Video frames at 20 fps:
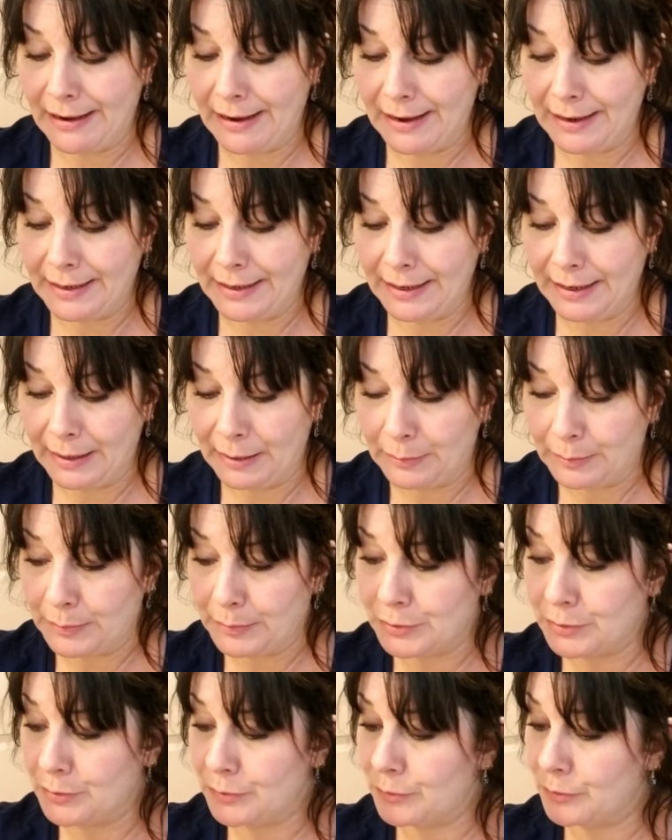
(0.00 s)
I am
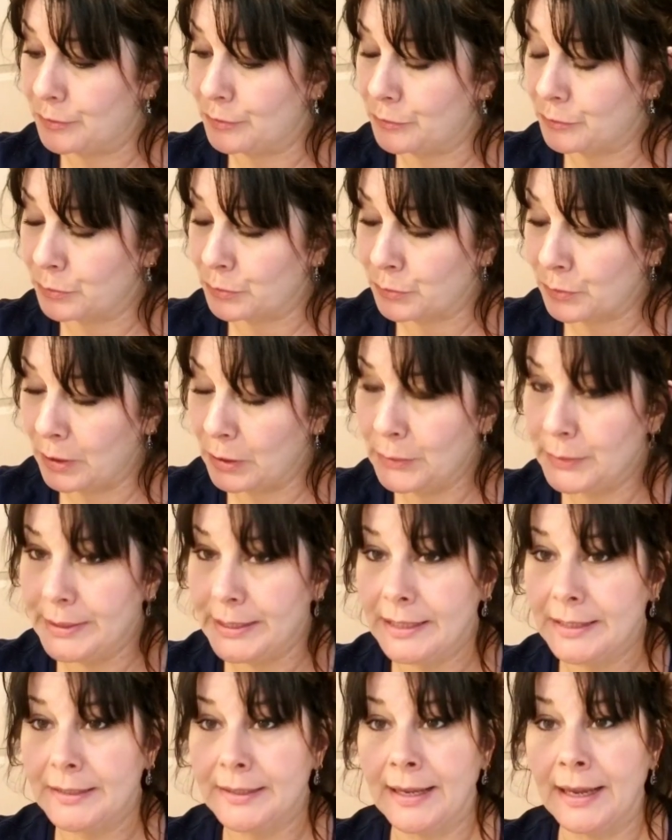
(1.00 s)
throwing
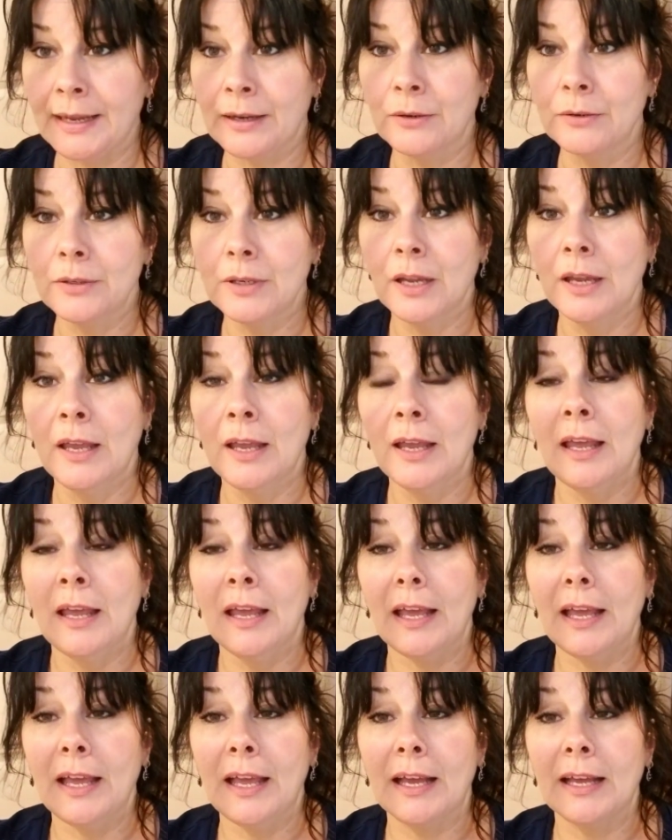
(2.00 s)
it down
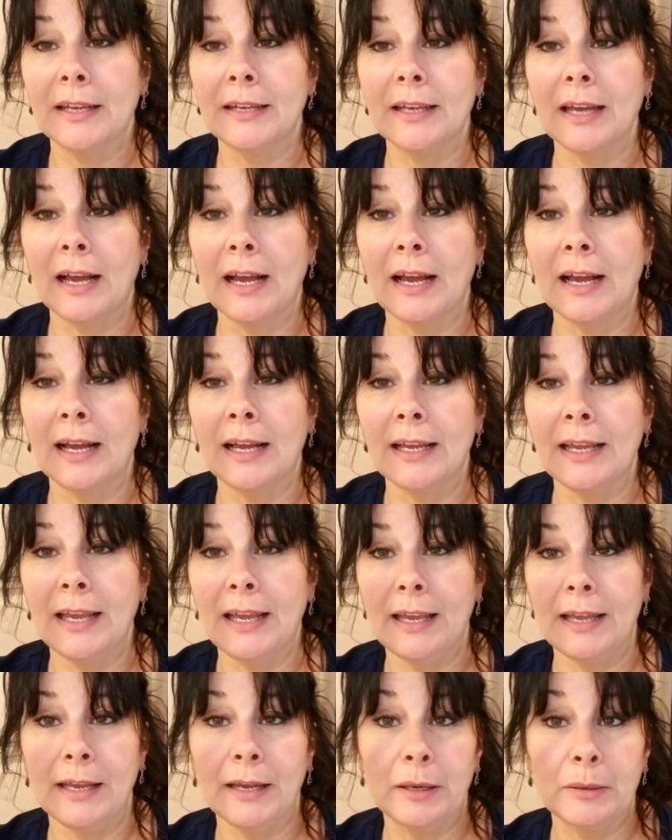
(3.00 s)
and I
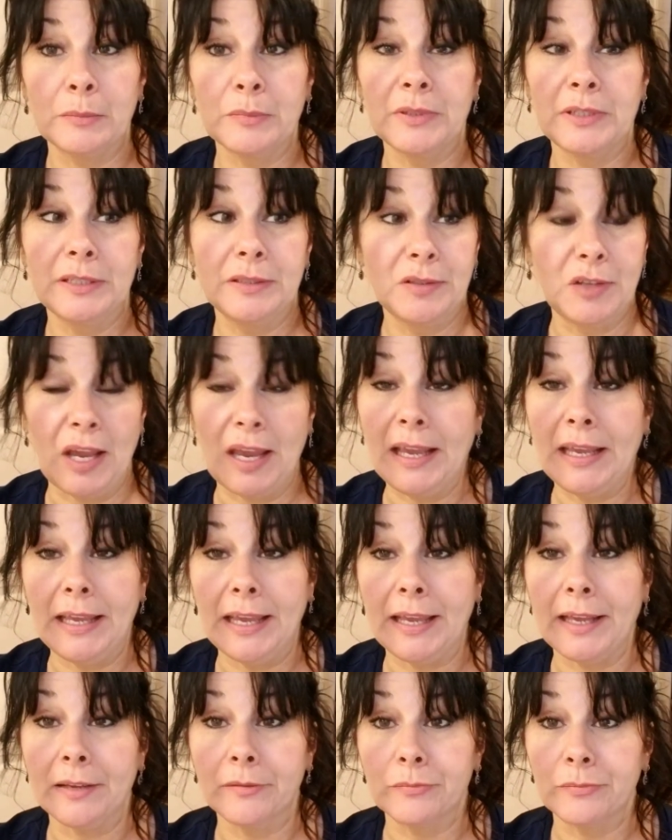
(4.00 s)
am
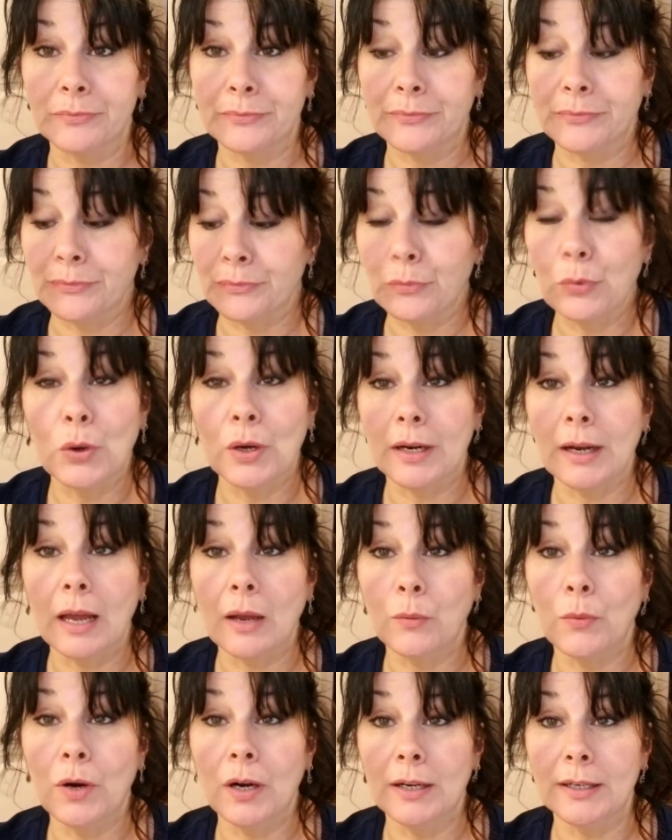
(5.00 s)
taking what I
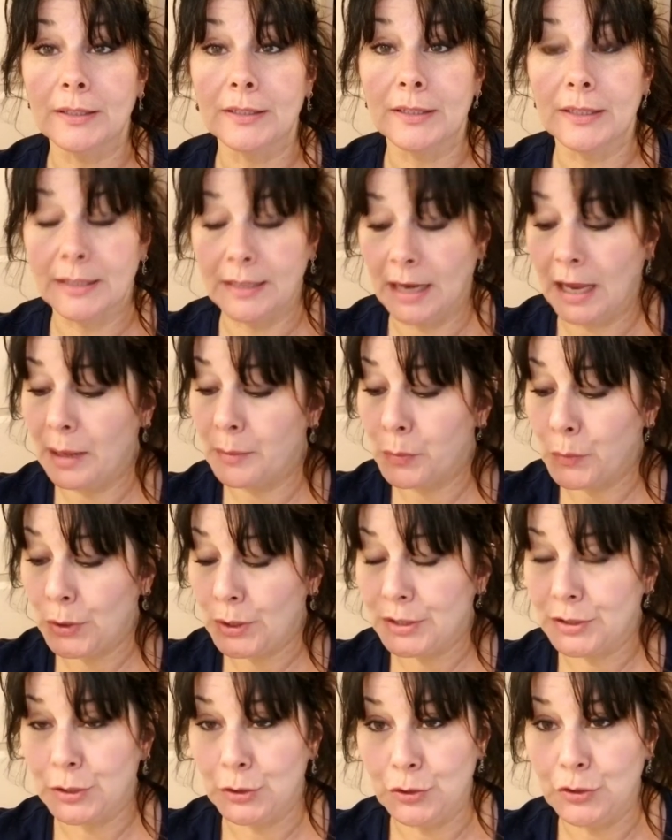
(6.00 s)
want and I'm
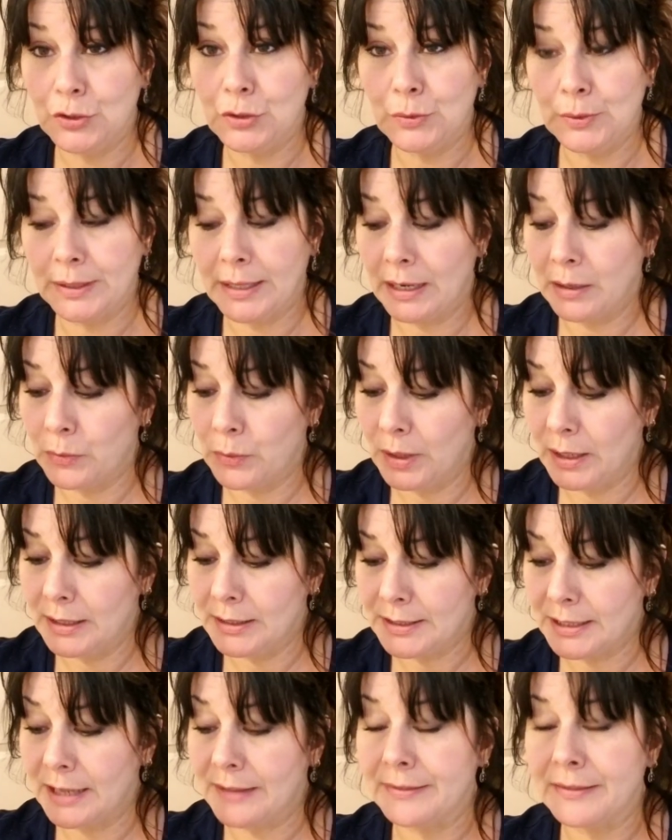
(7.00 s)
going to do what I
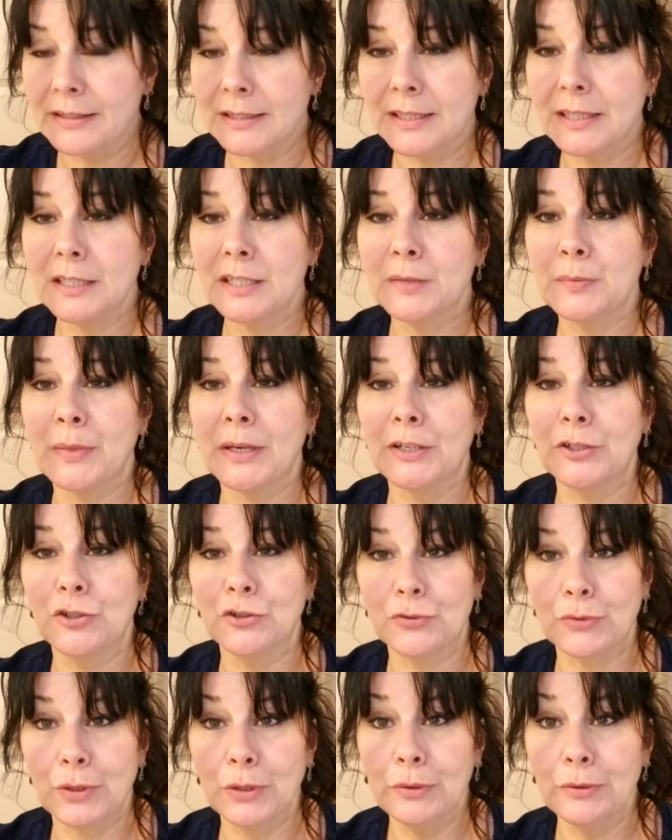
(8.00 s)
want and this is my
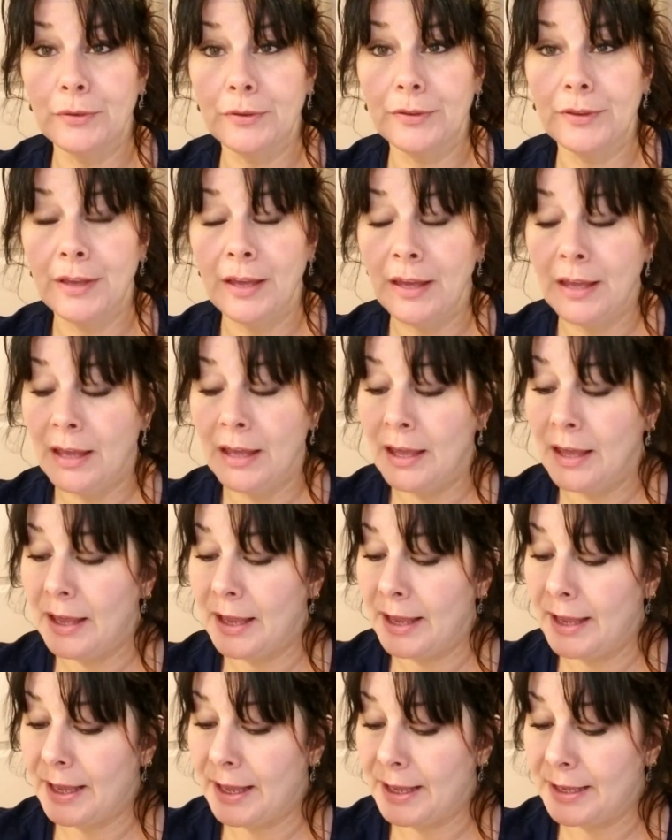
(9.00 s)
truth
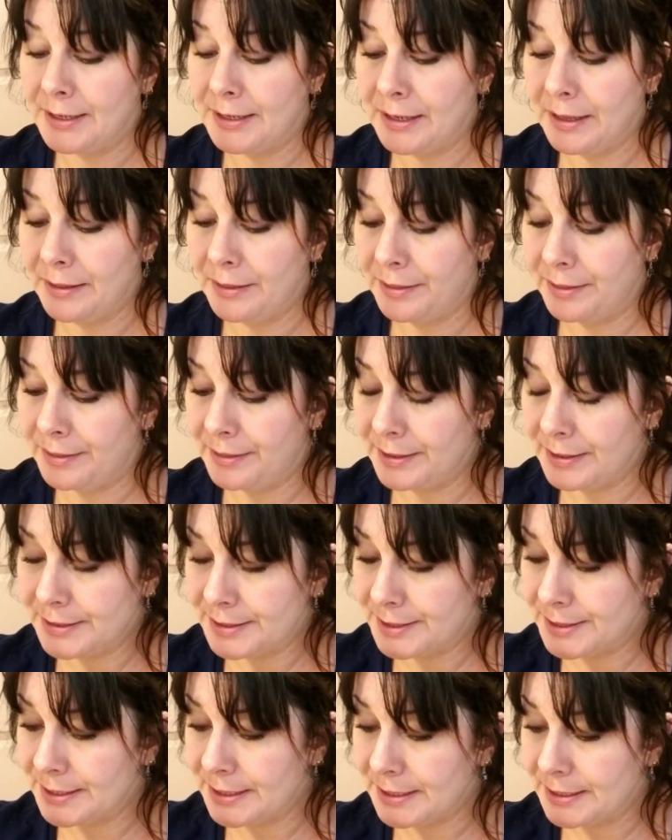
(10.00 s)
and this
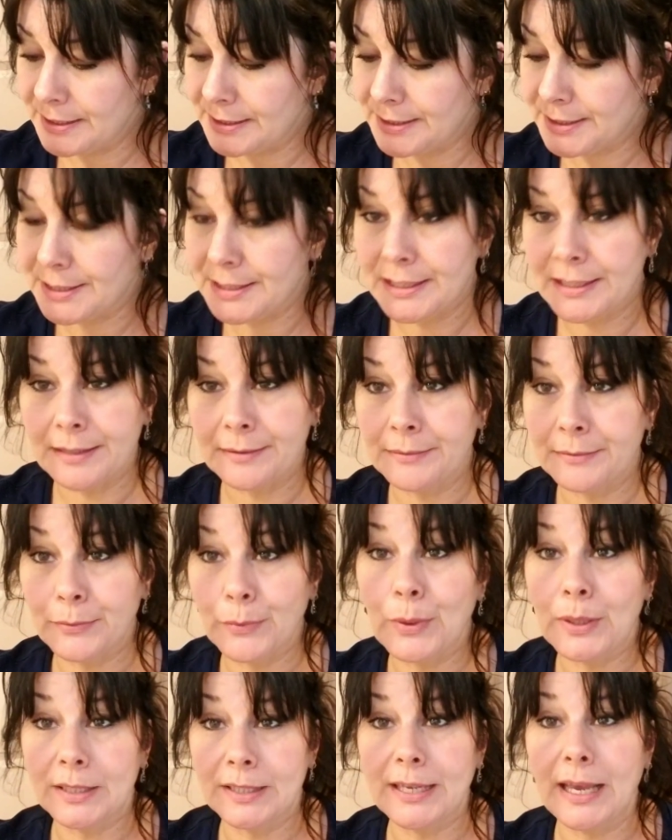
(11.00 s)
is
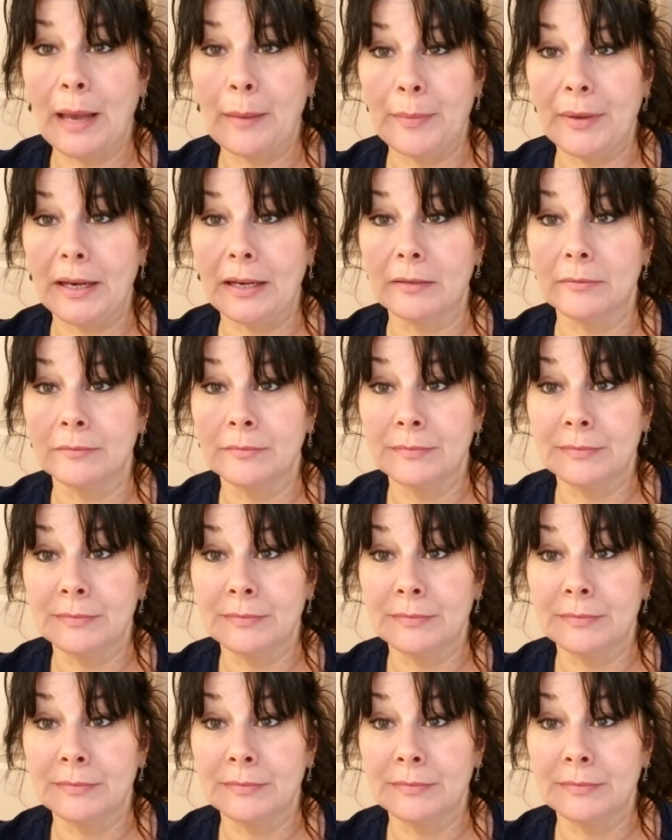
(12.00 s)
what's happening.